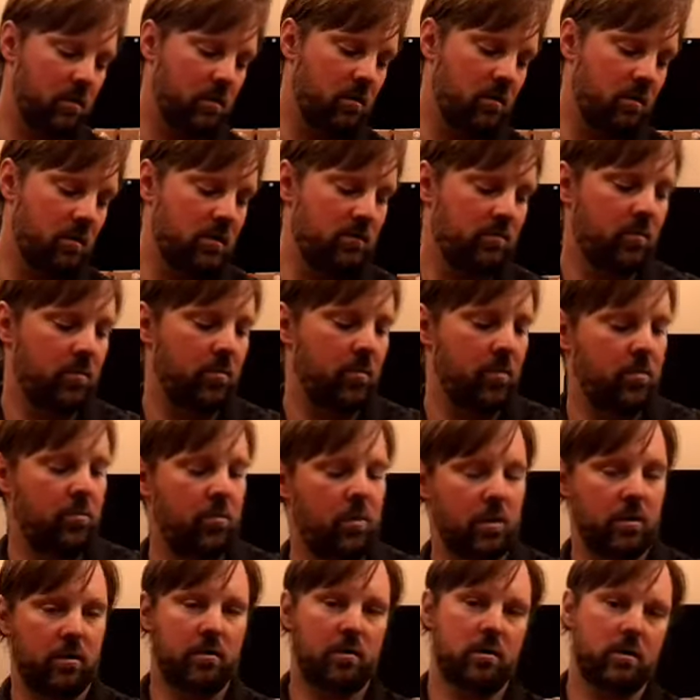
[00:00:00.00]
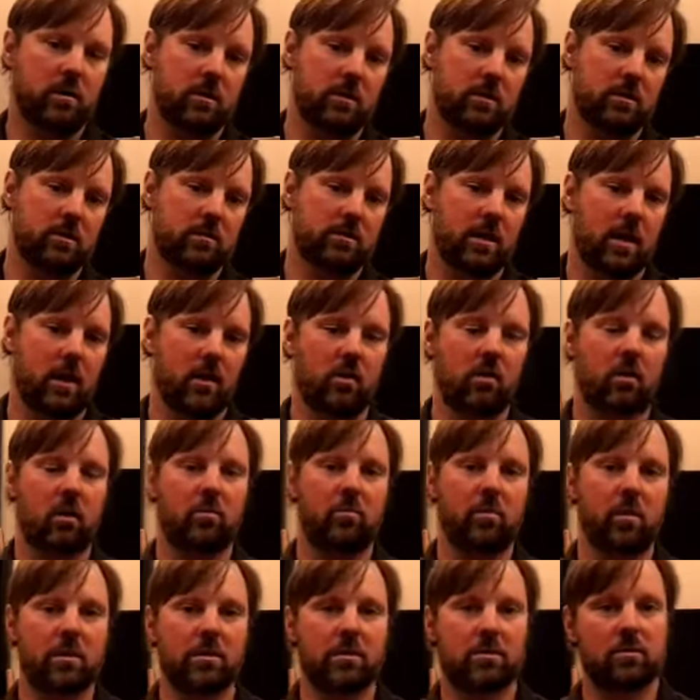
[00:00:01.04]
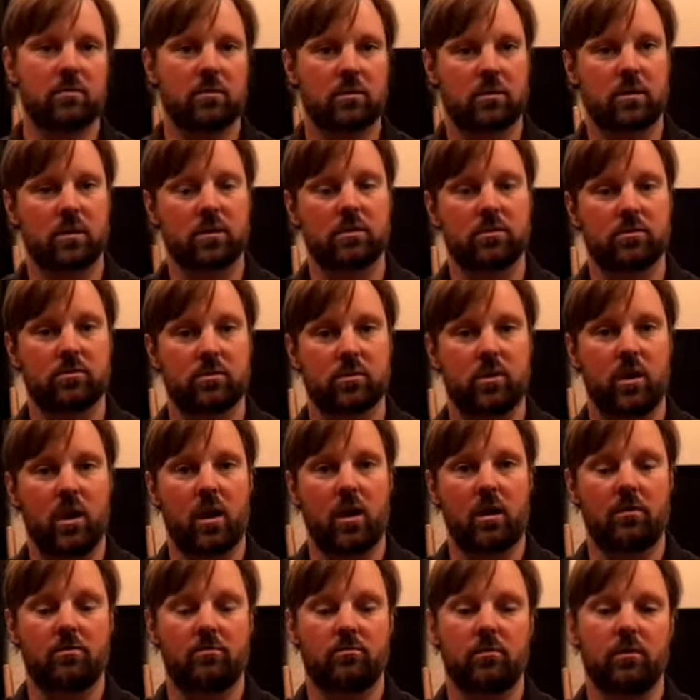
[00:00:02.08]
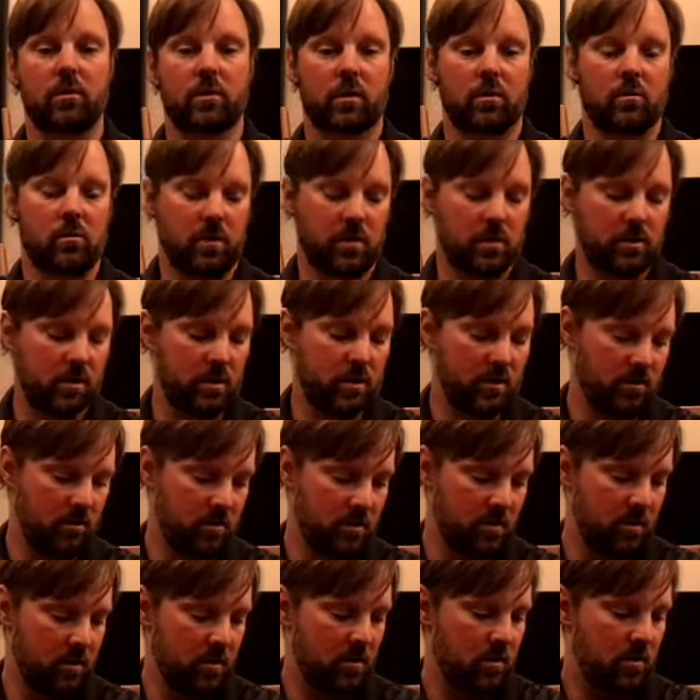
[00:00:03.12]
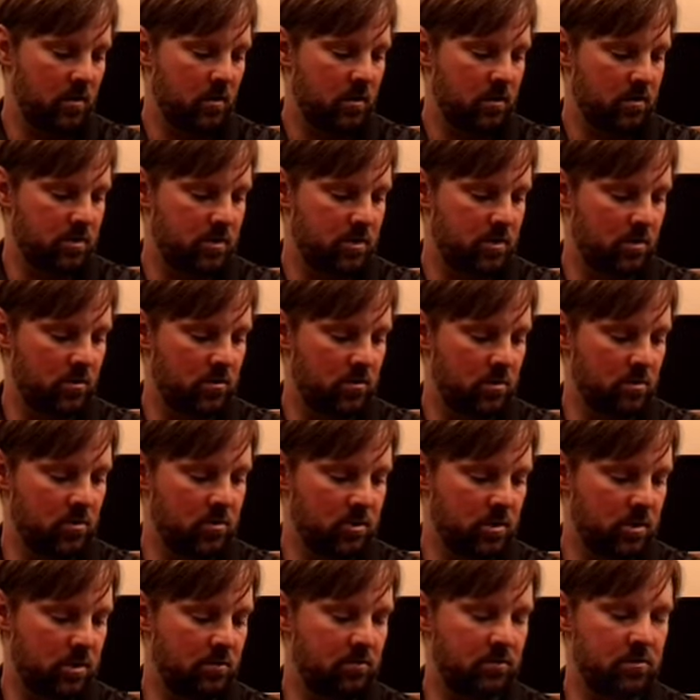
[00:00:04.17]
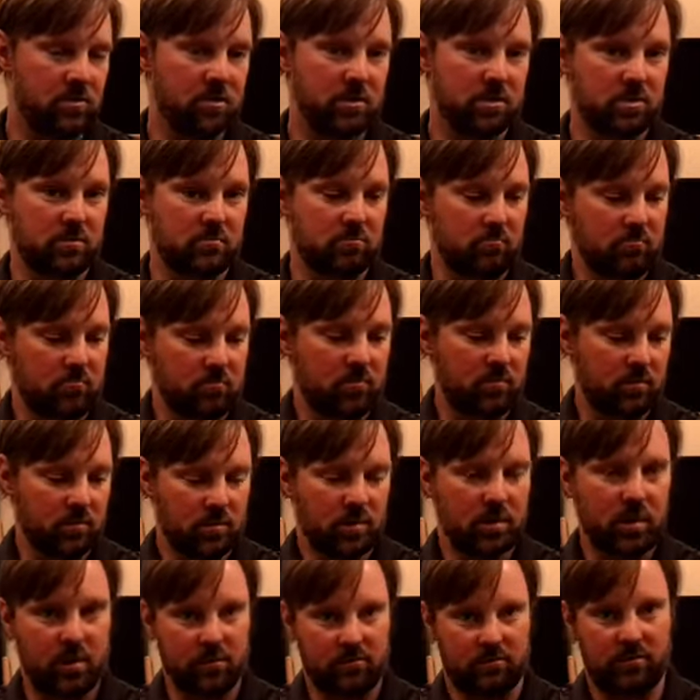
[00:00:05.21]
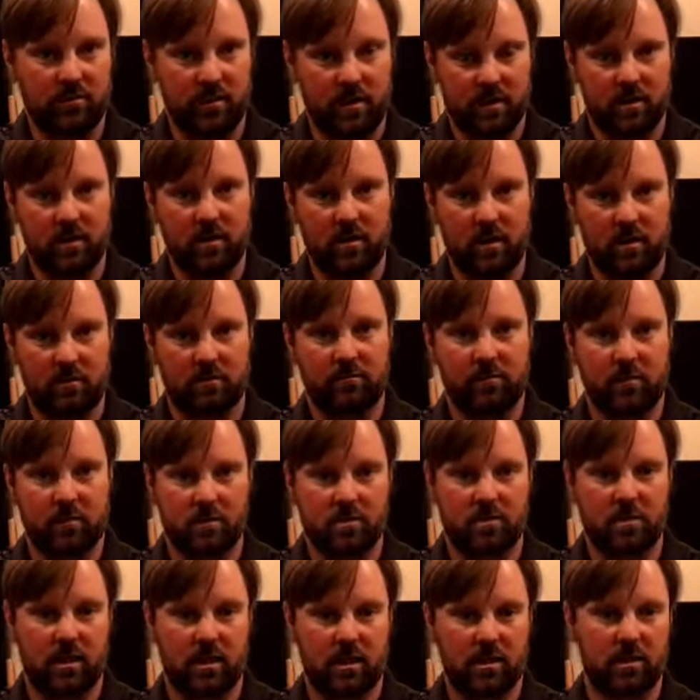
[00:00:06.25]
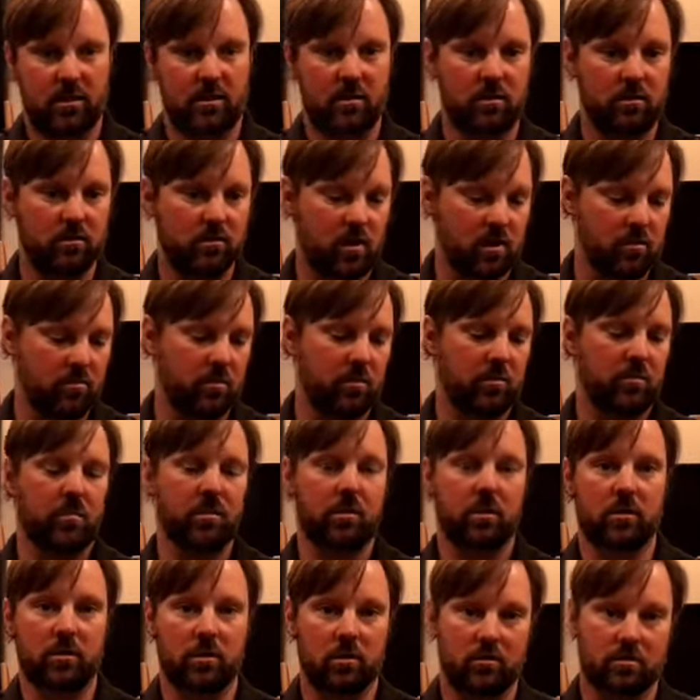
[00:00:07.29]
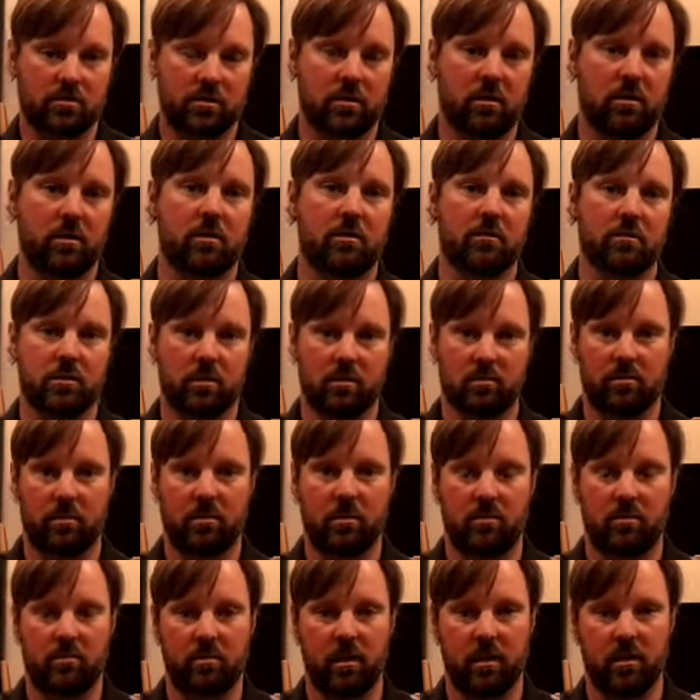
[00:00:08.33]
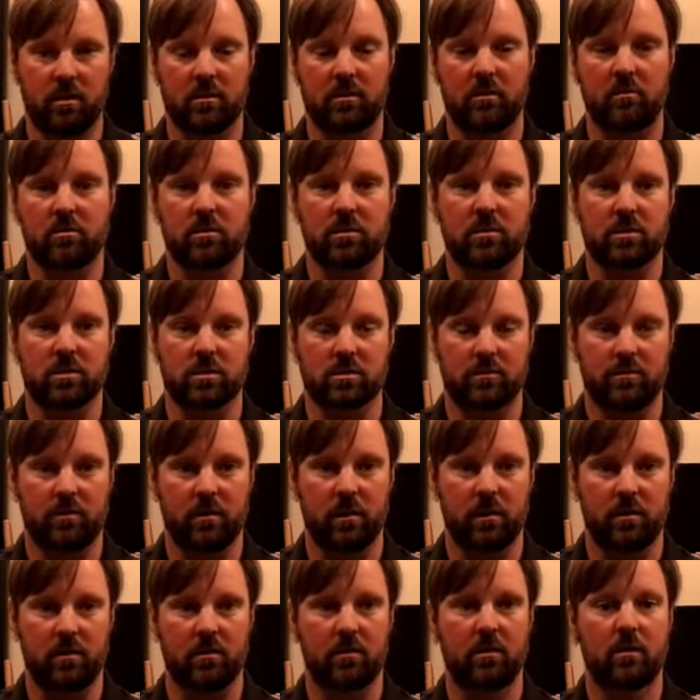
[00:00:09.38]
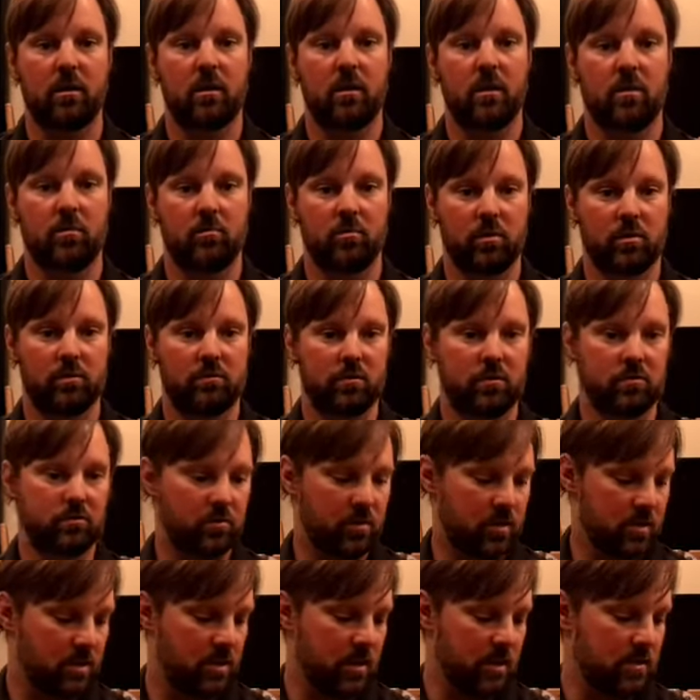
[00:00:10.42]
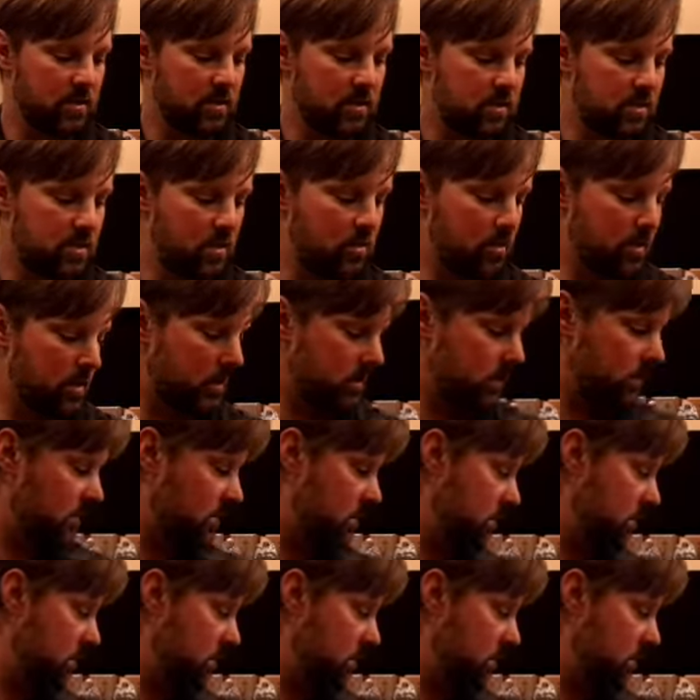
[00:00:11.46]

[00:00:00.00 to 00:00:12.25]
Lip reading: Evil Bone water is alcohol based, so it does dry really quickly. So usually if you just kind of fan it off for a second, you're able to put clothes on and jump into bed and it'll be just fine. But if you'd really like to soak it,